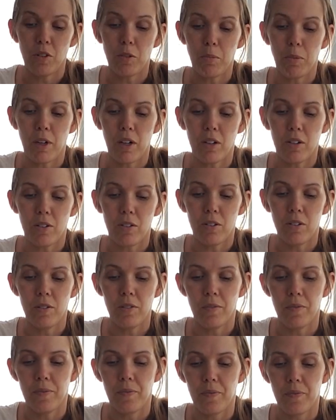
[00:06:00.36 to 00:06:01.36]
the buckle
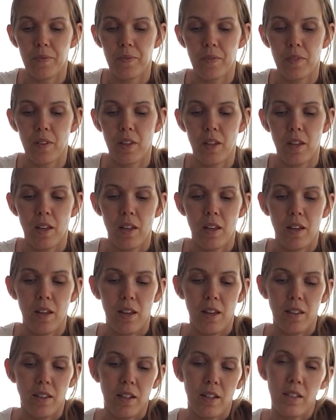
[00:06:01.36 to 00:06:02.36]

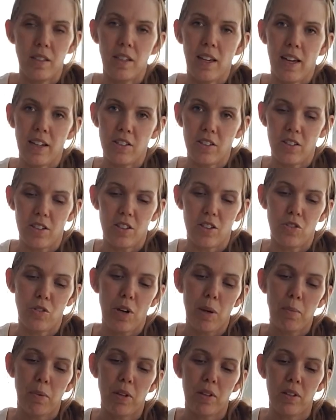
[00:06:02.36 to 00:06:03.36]
and then attach the
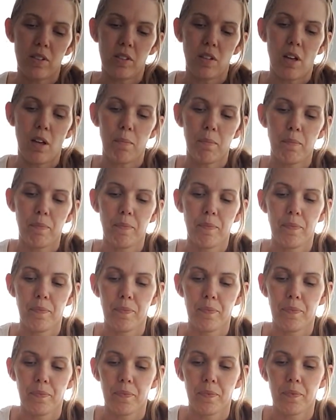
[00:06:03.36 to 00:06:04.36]
strap on the top
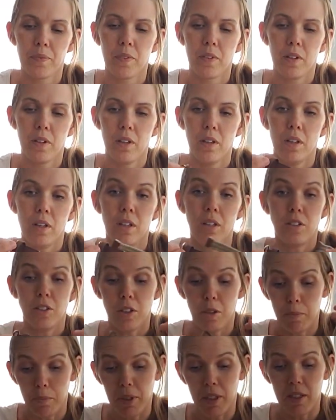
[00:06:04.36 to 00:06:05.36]
to
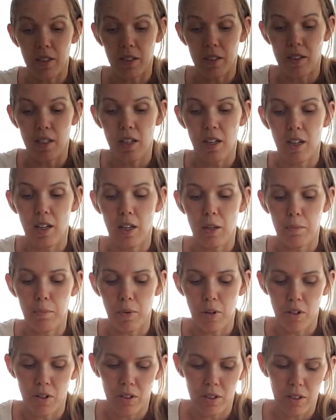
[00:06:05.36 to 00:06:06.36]
the places that I had
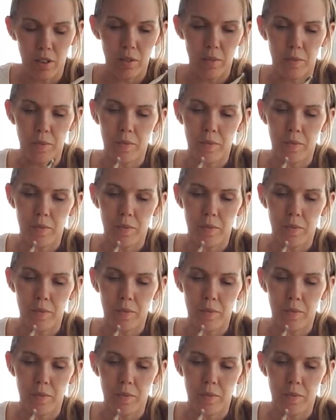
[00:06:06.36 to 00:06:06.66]
marked.